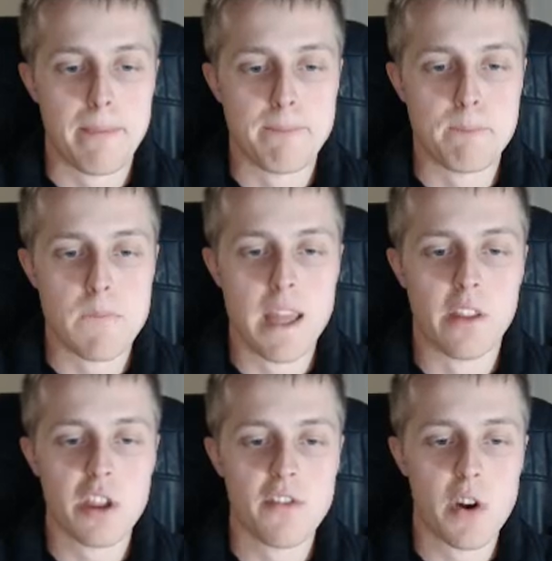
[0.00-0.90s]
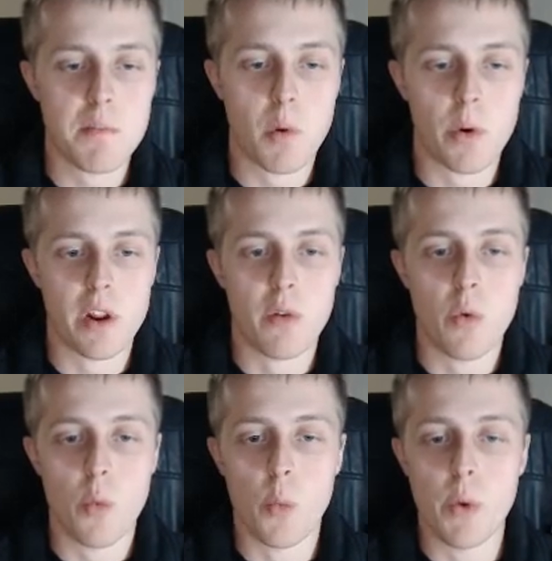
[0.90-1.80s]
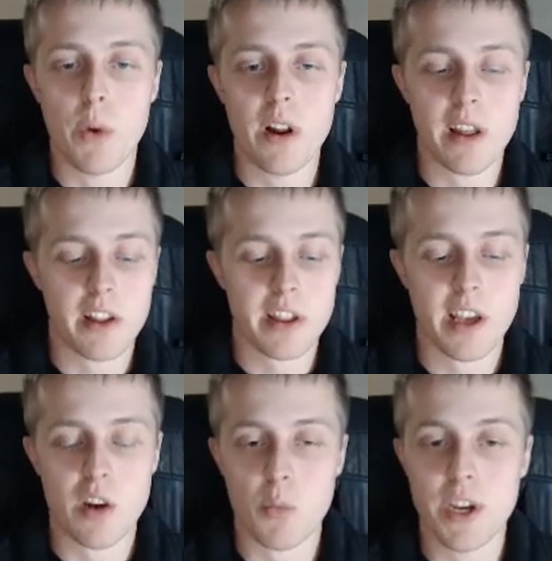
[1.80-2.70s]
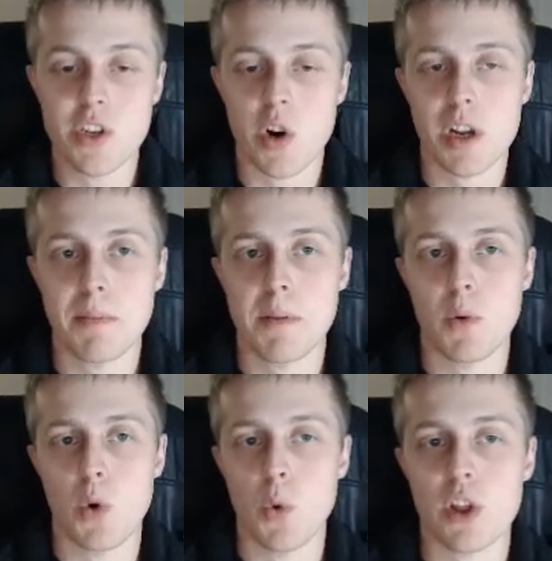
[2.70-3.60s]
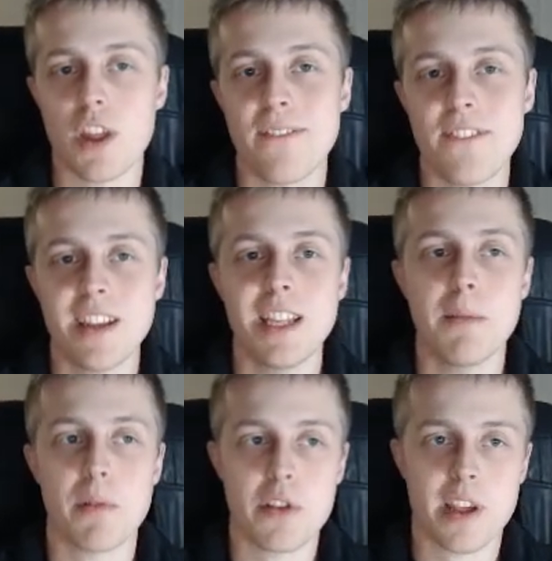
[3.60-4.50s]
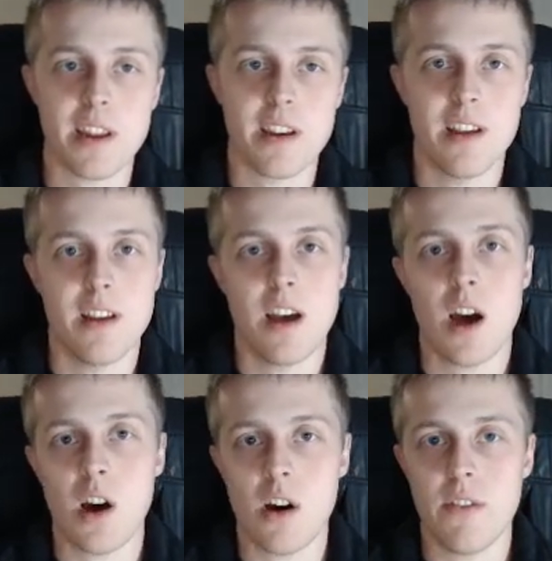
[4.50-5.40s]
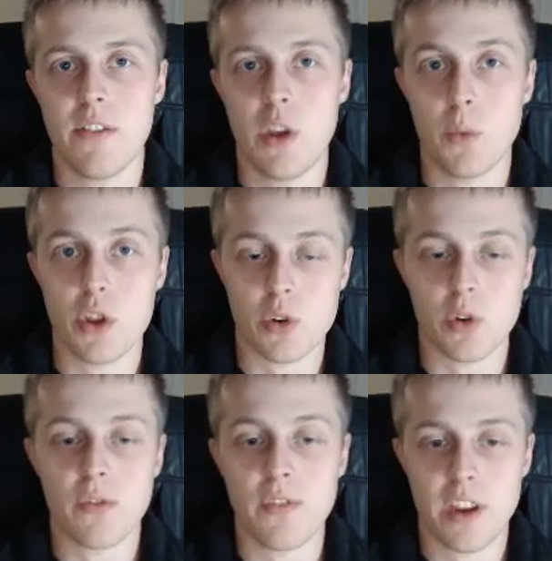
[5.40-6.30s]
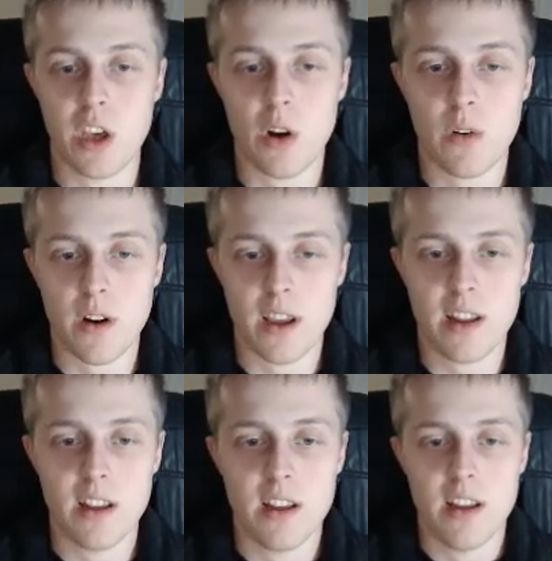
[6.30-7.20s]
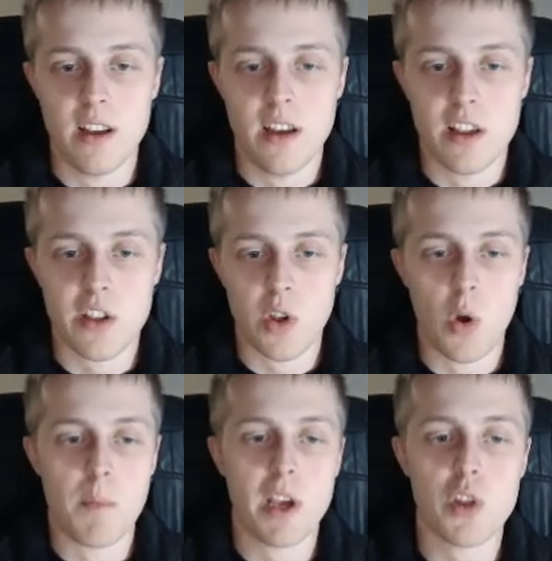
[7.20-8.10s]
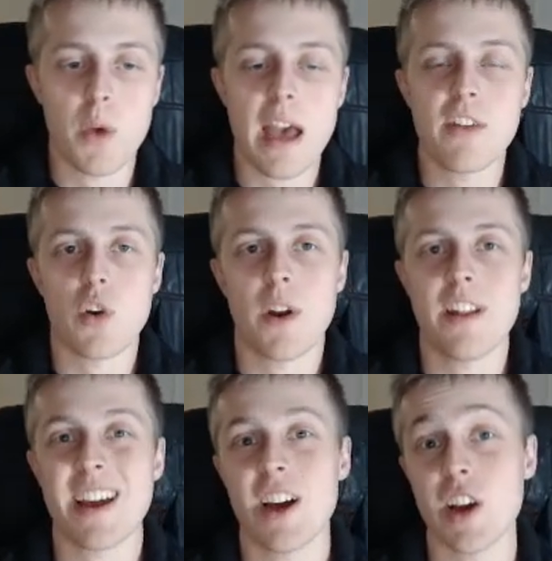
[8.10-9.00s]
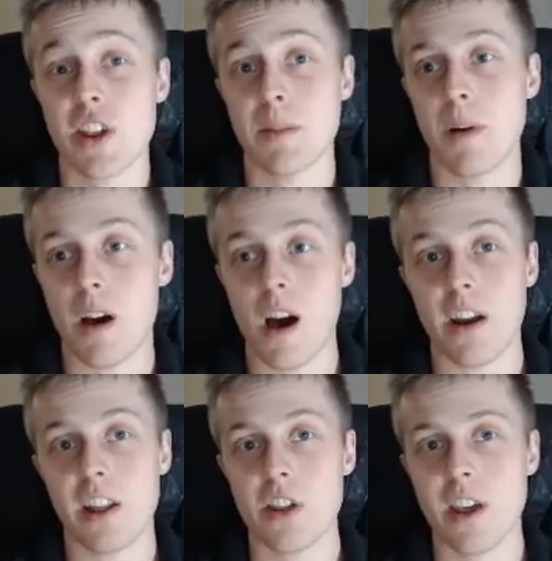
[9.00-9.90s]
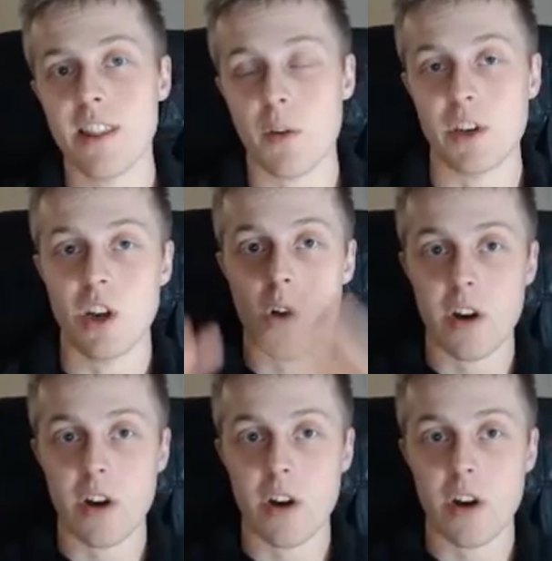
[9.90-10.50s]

Now this is very important. We want to, like I said, retarget people who watched 50% of the original video, right? So because we haven't created that custom audience yet, that retargeting